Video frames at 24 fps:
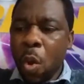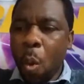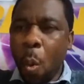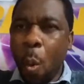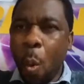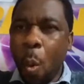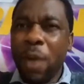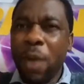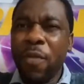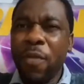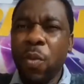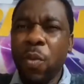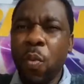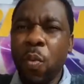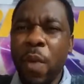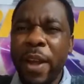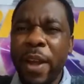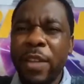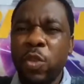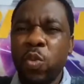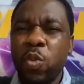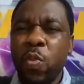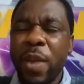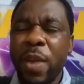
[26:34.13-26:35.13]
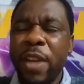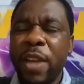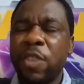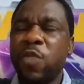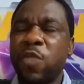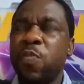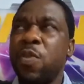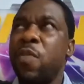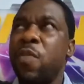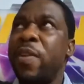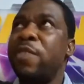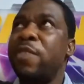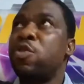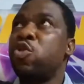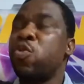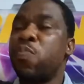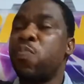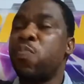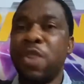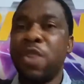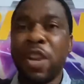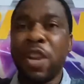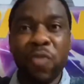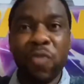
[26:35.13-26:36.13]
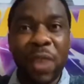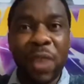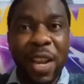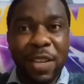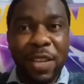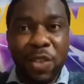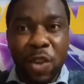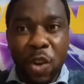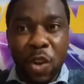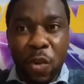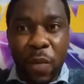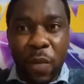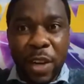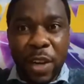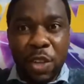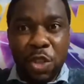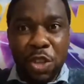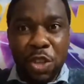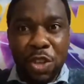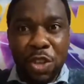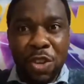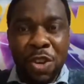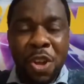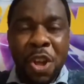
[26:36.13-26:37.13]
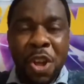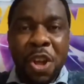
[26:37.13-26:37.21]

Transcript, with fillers: One of the ways we experience supernatural acceleration